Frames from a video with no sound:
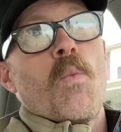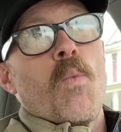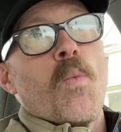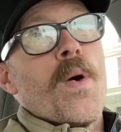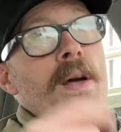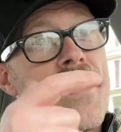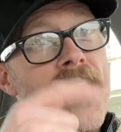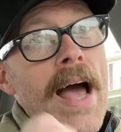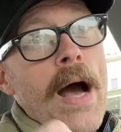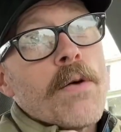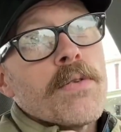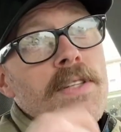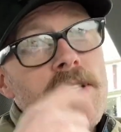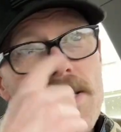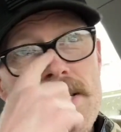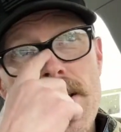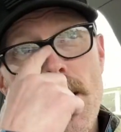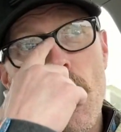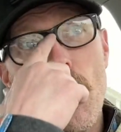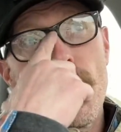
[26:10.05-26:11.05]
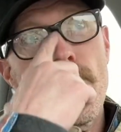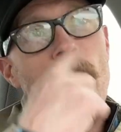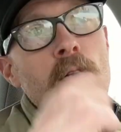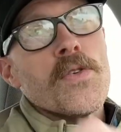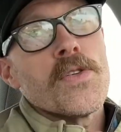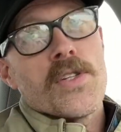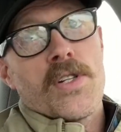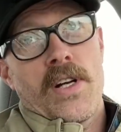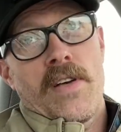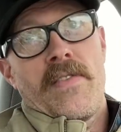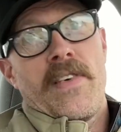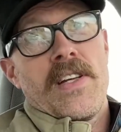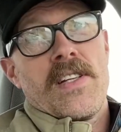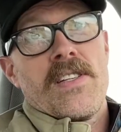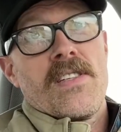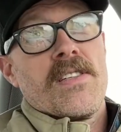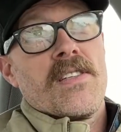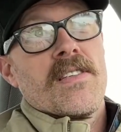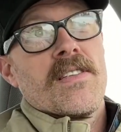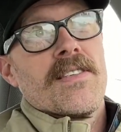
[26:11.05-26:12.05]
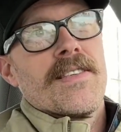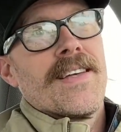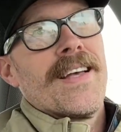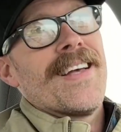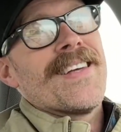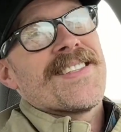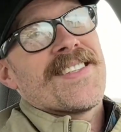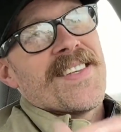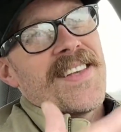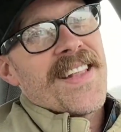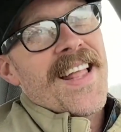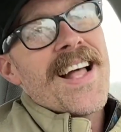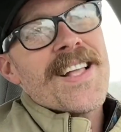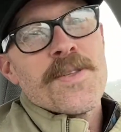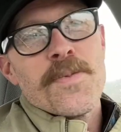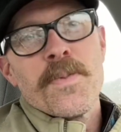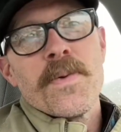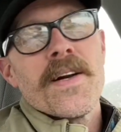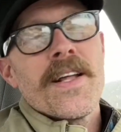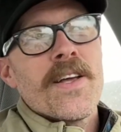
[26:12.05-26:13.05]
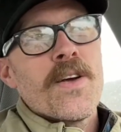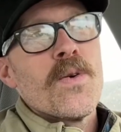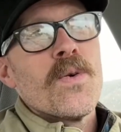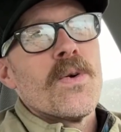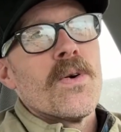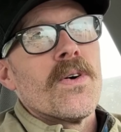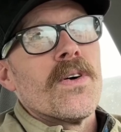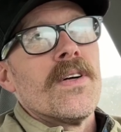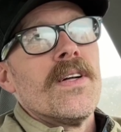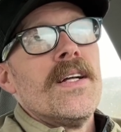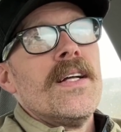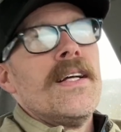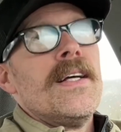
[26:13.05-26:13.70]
without the cell phone service. So that's pretty cool.